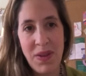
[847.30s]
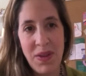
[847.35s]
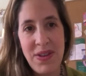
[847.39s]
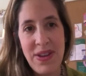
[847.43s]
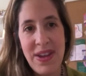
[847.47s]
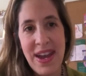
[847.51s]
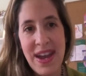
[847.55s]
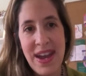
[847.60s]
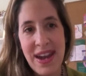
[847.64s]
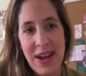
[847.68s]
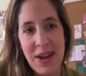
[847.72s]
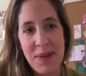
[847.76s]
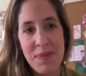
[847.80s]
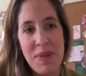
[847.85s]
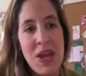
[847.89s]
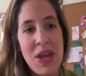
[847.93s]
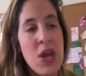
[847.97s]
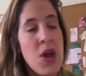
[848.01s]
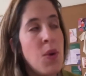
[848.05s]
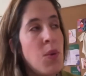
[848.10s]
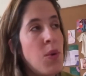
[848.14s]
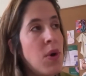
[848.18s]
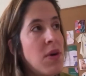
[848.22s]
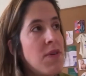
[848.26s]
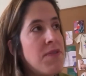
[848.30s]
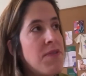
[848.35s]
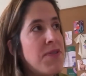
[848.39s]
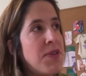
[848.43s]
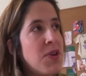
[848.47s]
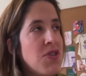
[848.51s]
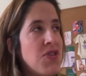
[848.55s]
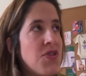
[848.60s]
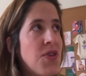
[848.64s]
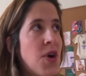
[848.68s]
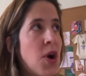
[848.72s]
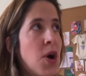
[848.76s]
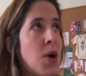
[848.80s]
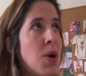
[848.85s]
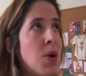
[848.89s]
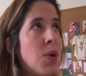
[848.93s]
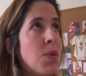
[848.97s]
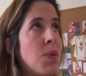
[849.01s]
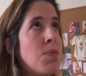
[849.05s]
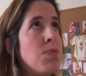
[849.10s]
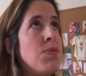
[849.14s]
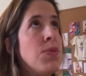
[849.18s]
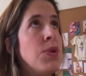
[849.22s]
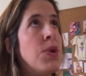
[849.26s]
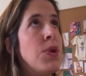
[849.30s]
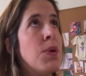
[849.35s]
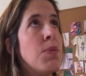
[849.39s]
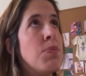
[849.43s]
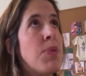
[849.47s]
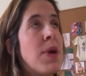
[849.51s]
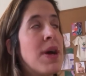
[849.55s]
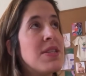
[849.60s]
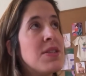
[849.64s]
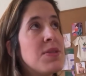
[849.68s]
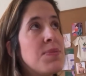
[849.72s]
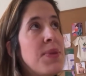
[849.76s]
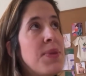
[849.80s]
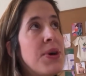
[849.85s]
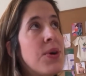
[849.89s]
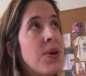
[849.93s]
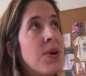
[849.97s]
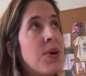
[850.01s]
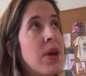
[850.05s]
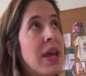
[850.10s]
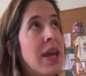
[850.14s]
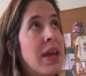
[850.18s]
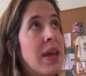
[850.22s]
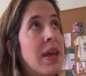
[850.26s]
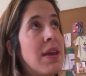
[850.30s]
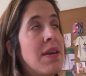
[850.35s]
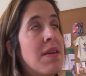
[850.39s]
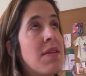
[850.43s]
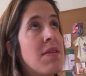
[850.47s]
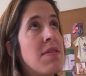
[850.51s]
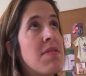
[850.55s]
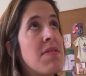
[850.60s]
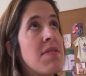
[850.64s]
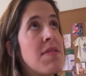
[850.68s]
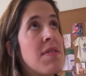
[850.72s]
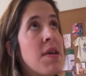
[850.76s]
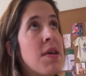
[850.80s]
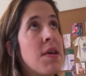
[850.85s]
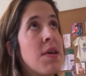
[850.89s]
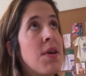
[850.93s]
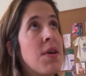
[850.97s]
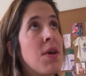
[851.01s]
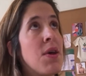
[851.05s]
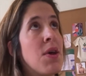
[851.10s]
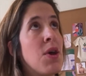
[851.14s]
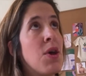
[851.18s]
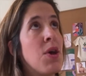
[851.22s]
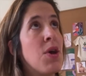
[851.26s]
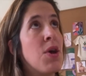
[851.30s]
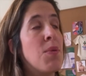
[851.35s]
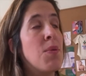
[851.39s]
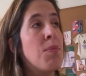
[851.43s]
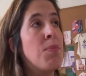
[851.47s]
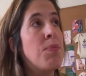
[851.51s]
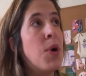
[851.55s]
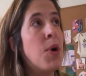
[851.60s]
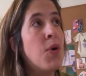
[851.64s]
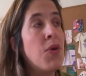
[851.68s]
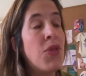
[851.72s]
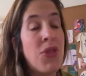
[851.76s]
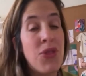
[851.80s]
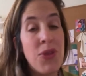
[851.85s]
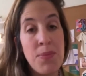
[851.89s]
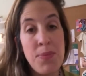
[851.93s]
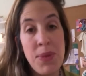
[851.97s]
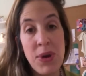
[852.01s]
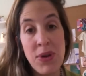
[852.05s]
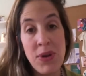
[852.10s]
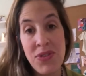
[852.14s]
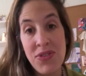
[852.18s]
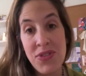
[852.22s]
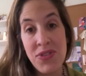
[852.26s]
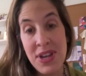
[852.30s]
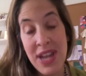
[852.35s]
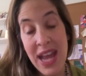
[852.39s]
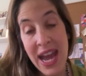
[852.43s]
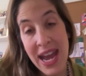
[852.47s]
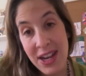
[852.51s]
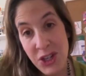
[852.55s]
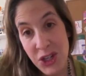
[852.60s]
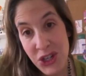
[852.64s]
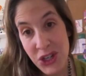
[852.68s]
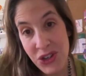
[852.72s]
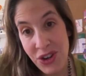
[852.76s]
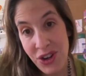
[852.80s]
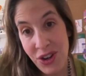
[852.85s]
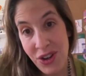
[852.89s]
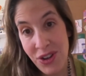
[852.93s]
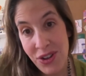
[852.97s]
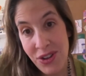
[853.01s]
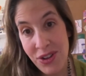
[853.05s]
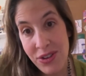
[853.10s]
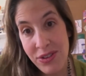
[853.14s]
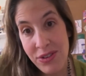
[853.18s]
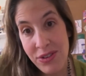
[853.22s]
Yeah. Well, first of all, breast milk is both the most natural